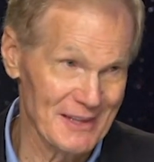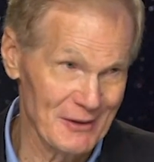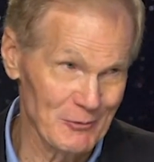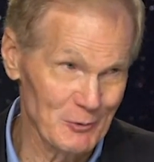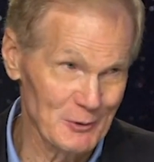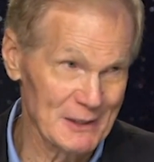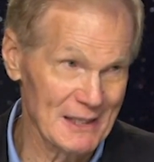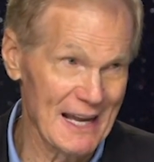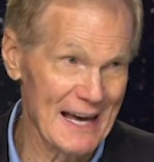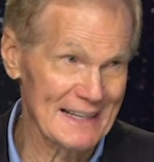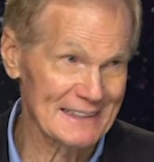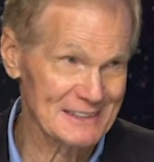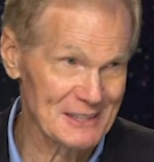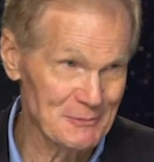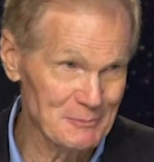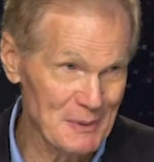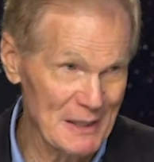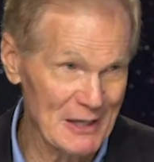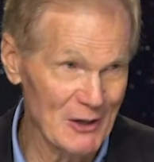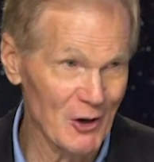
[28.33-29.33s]
that would like
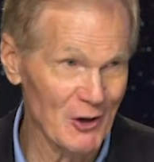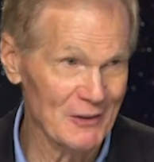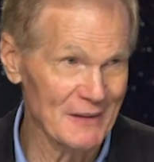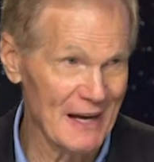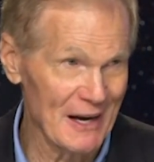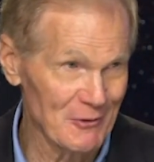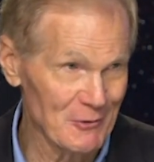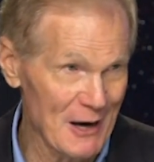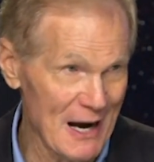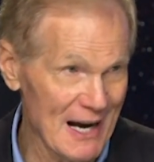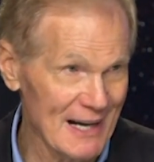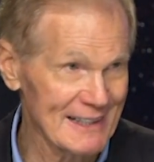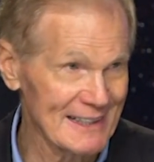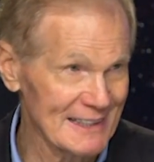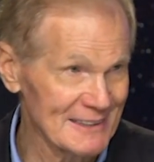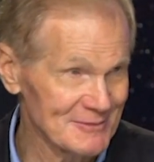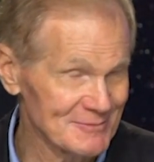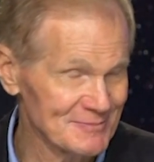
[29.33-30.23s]
to be on that rocket.